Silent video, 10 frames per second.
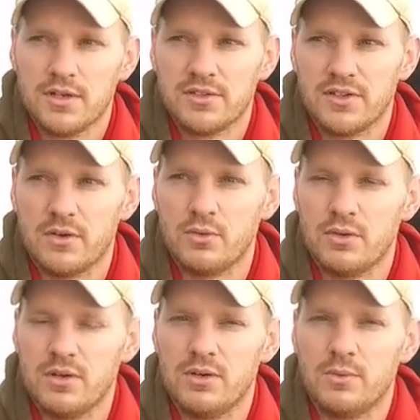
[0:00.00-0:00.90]
So
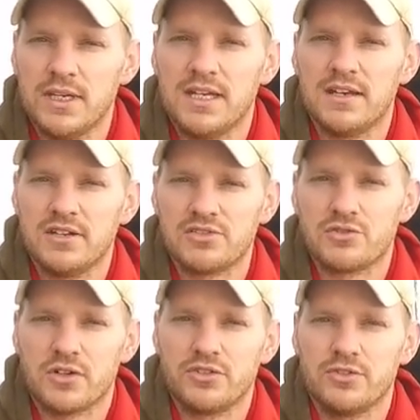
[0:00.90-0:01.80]
we needed a
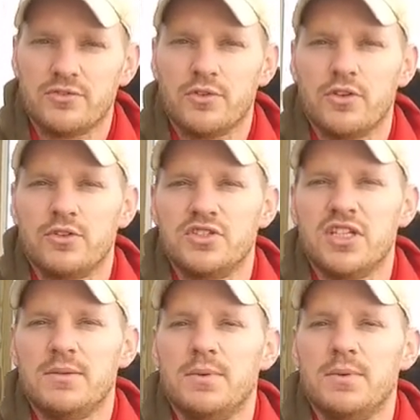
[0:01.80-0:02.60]
structure for those sheep.